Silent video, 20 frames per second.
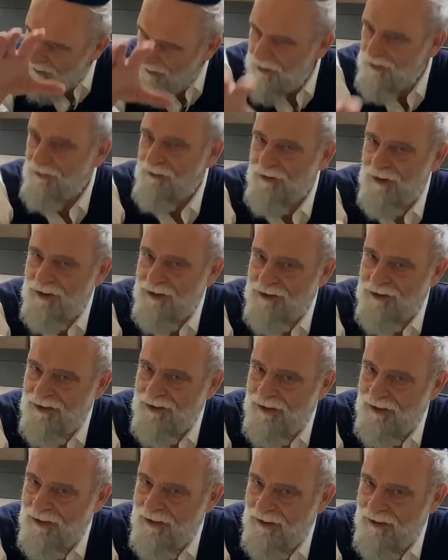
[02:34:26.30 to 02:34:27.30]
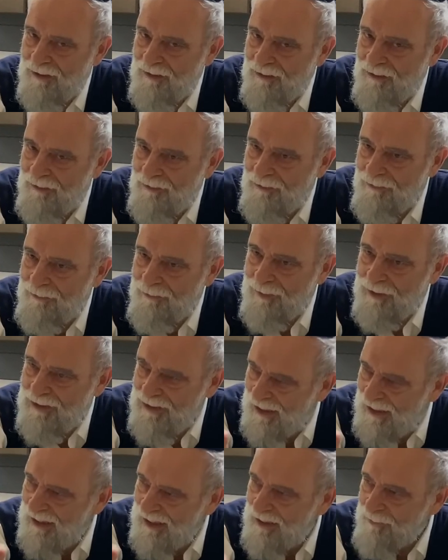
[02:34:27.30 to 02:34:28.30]
to do this, but it's
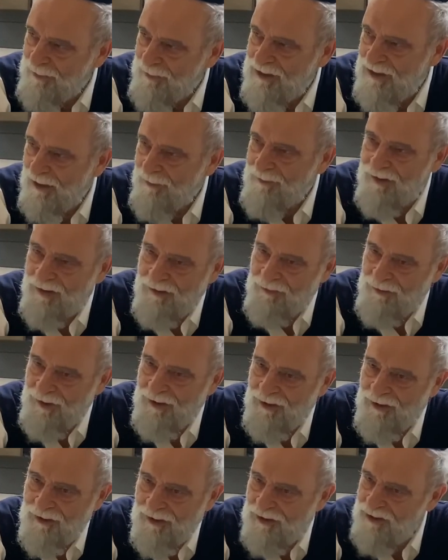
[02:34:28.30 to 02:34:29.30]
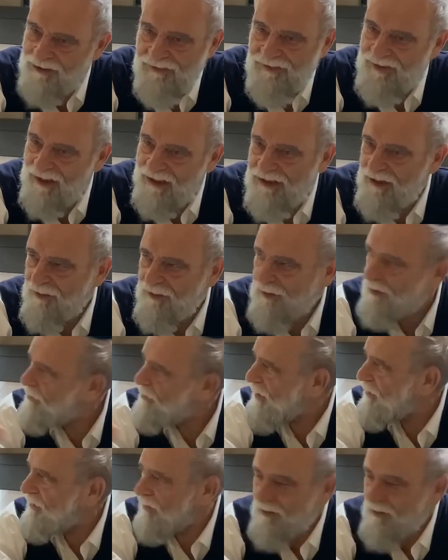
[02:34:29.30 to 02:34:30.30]
got to be something real because it's not something
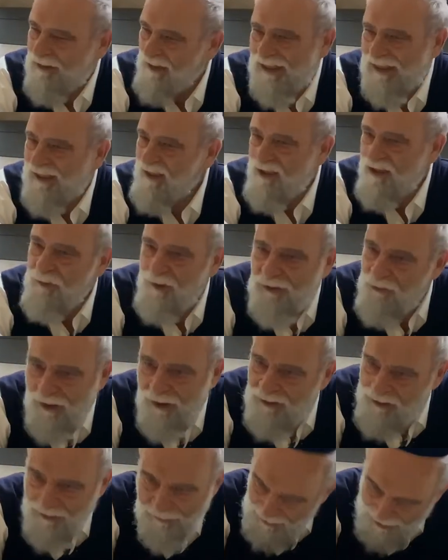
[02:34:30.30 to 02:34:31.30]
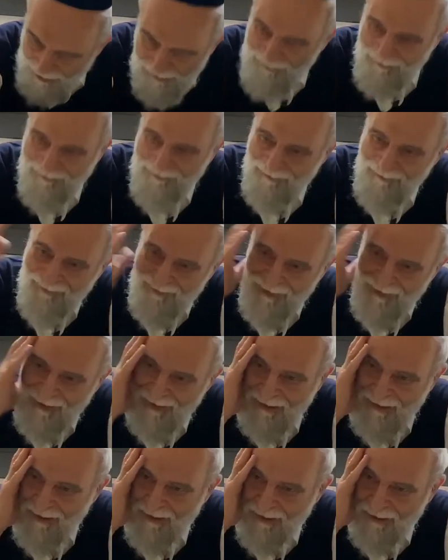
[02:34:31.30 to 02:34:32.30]
real. God doesn't want to talk to me.
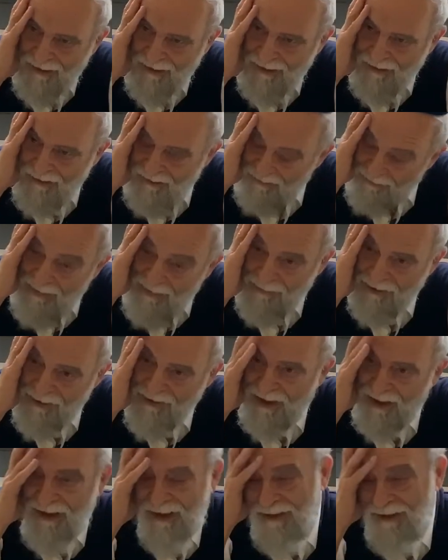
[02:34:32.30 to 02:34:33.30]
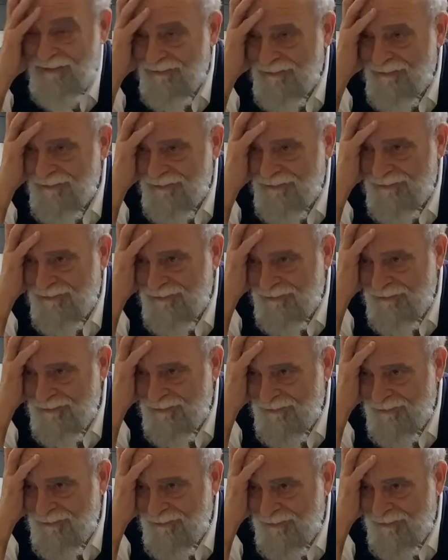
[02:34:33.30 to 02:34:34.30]
So I remember saying it.
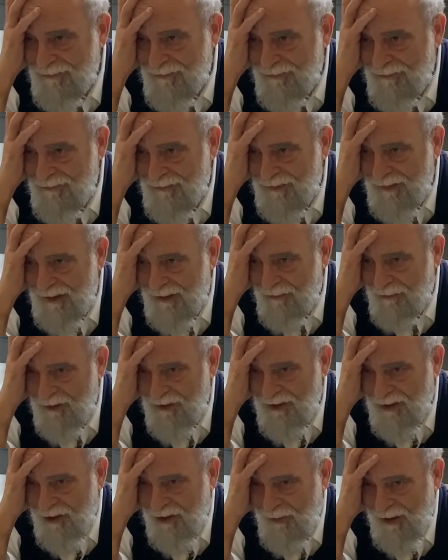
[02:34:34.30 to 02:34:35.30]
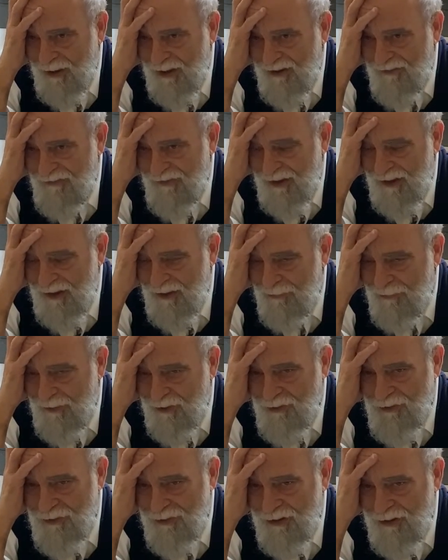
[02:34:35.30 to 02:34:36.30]
It was quite a very
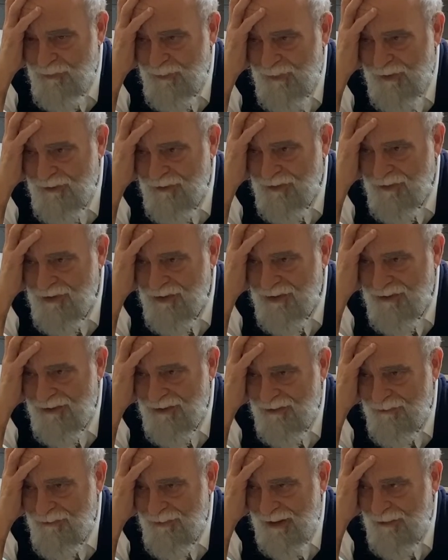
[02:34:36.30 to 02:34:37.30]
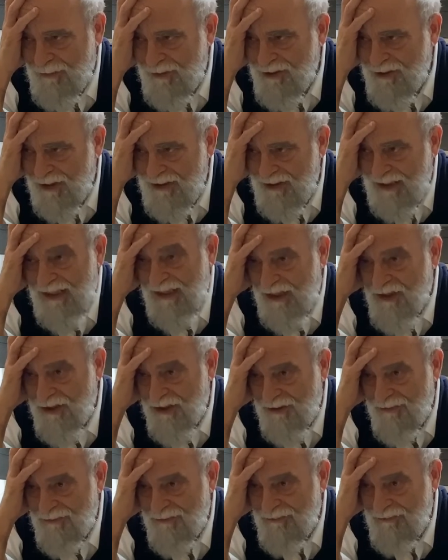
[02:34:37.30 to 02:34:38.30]
emotional experience to be able to see. It's not
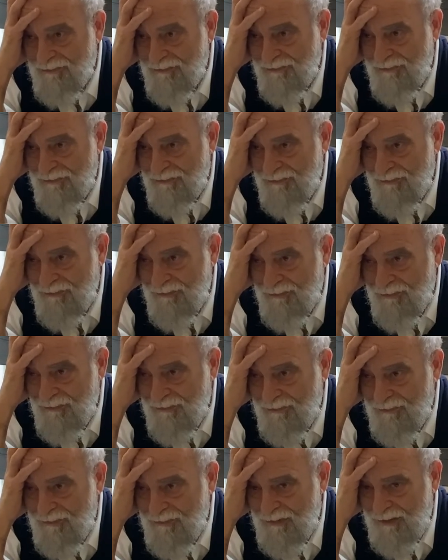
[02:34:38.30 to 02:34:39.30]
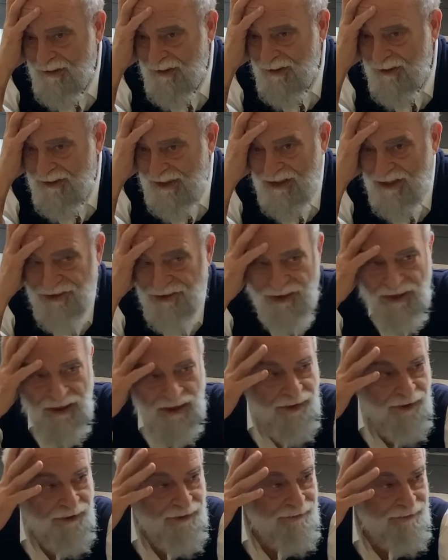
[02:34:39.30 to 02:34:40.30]
easy. It's actually
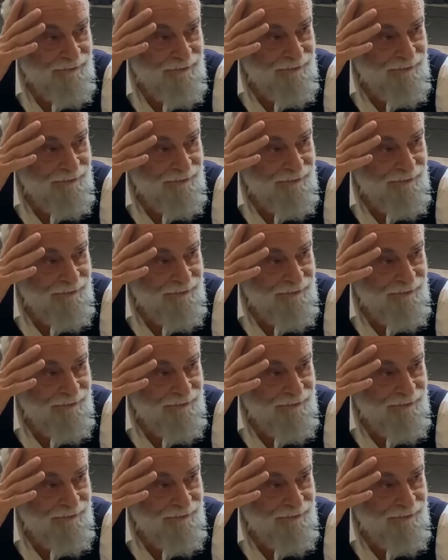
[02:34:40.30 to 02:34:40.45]
hard.